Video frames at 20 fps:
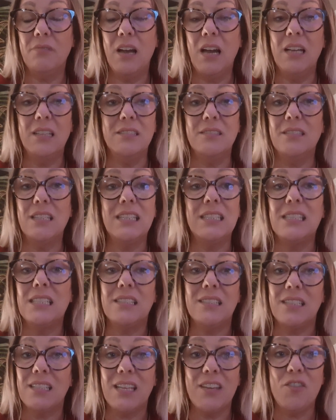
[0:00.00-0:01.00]
And they
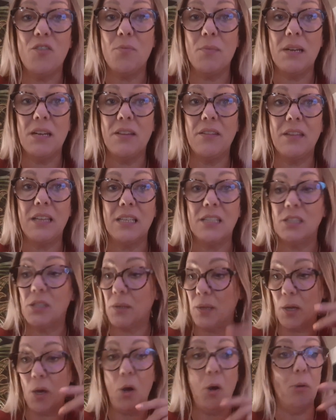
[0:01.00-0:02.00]
didn't give him anything,
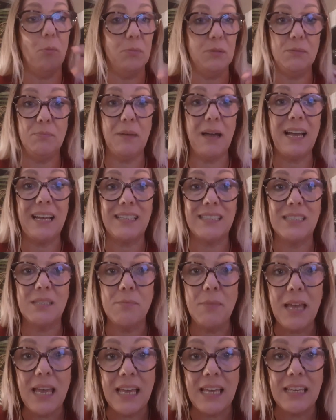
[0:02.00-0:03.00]
so he hopped back to
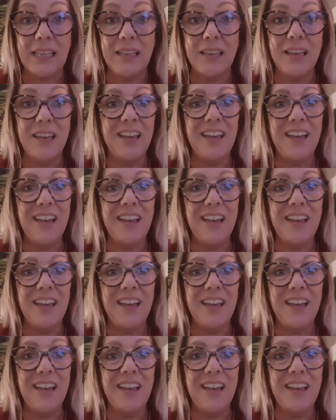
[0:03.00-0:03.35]
me.